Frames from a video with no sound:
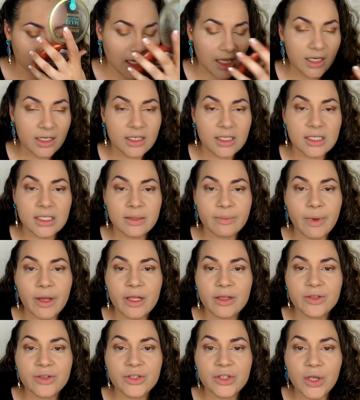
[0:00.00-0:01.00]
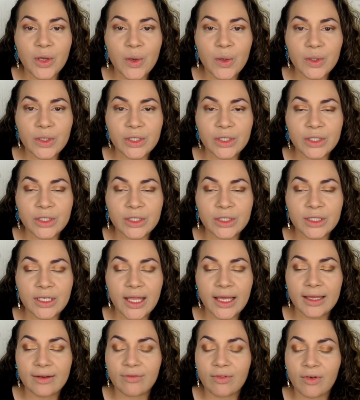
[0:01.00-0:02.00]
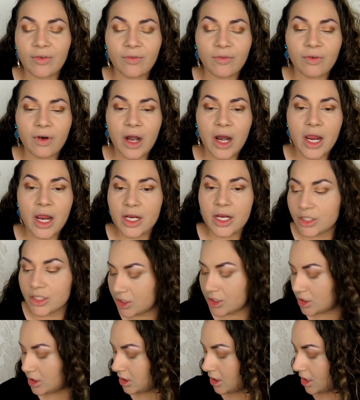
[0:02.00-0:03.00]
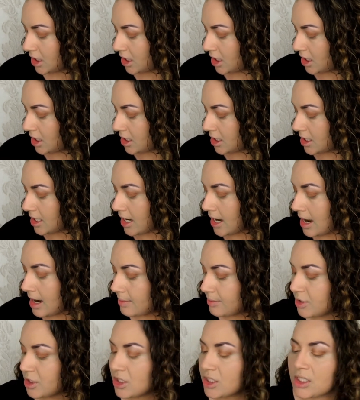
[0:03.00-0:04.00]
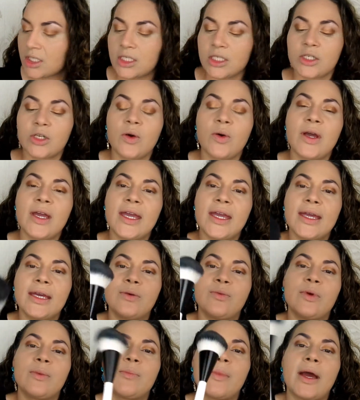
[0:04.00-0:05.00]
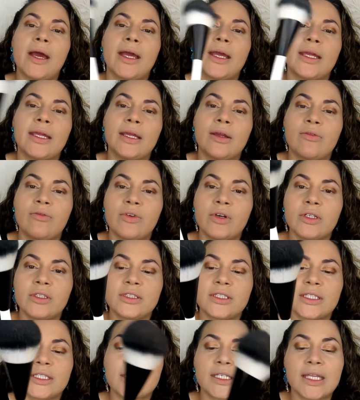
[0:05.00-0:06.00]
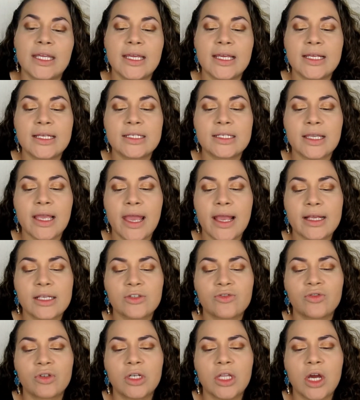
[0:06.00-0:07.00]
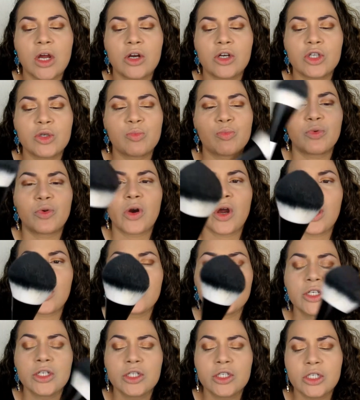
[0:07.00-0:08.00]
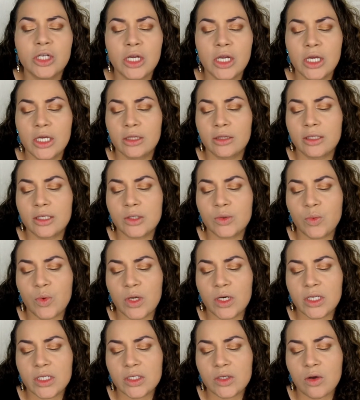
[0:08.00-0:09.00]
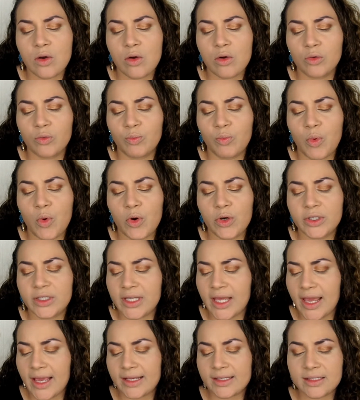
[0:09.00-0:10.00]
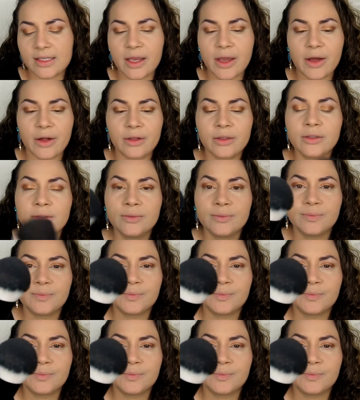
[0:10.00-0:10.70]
And it smells so good, like refreshed. I'm just gonna go ahead with my Real Techniques extra large brush. This one is called Point XL.